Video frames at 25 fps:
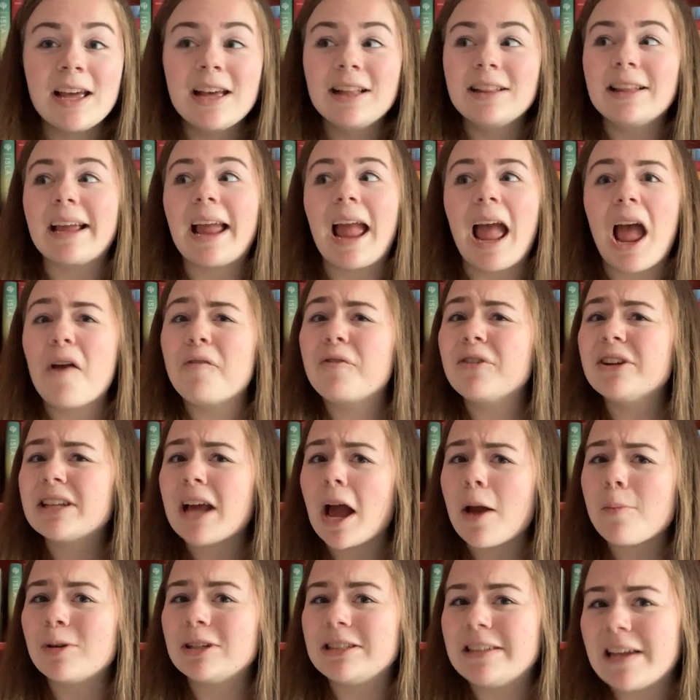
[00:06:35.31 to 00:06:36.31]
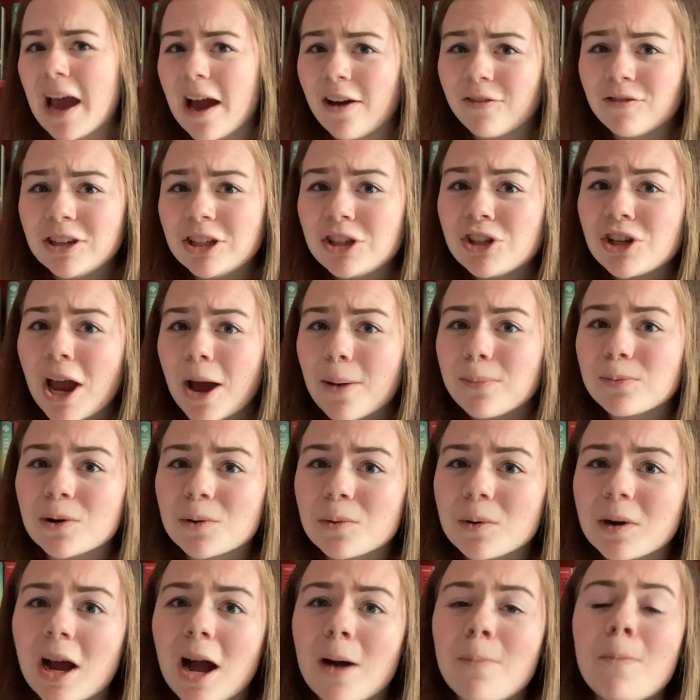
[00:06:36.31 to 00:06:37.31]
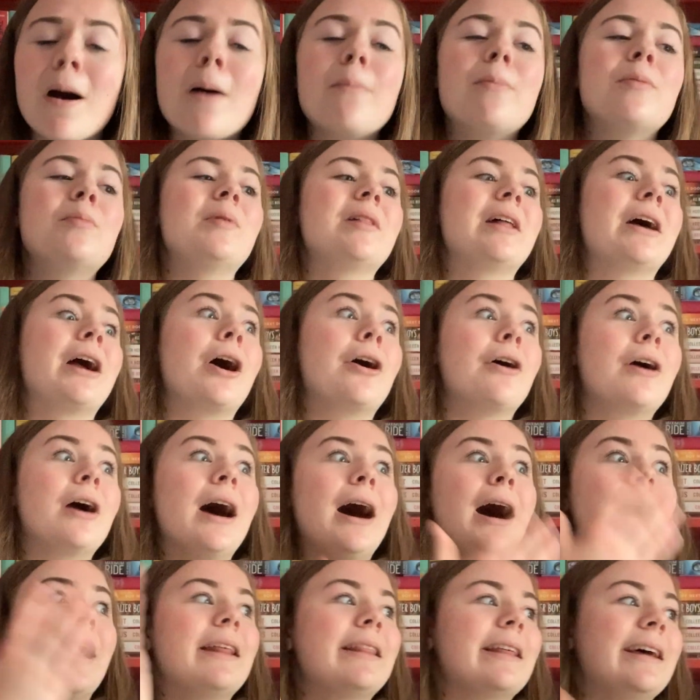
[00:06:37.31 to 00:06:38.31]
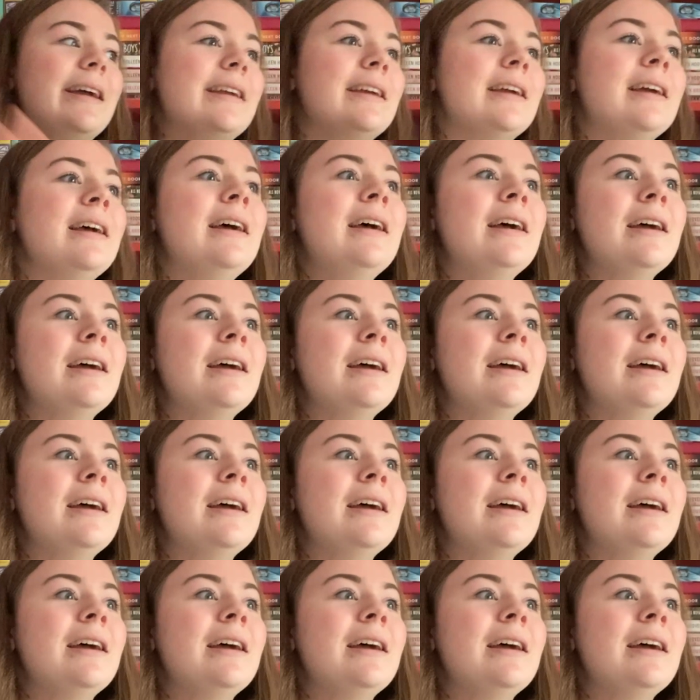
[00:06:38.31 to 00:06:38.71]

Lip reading: Like, every time a Daphne chapter would come up, I'd be like, oh God, like,